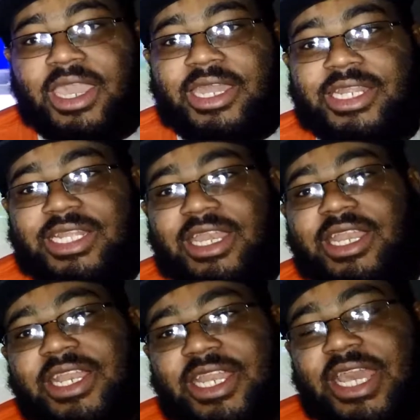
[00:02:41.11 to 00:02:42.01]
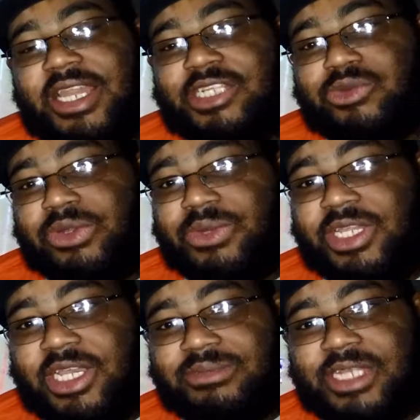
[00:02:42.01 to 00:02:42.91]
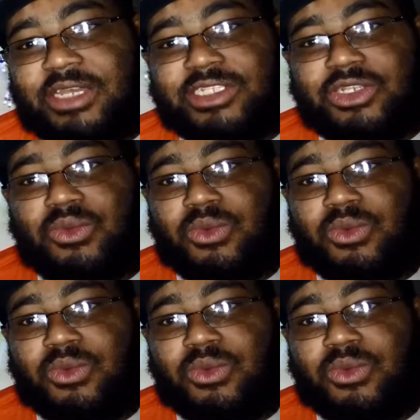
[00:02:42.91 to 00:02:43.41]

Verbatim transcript: And at the end of the day, that's what it really comes down to.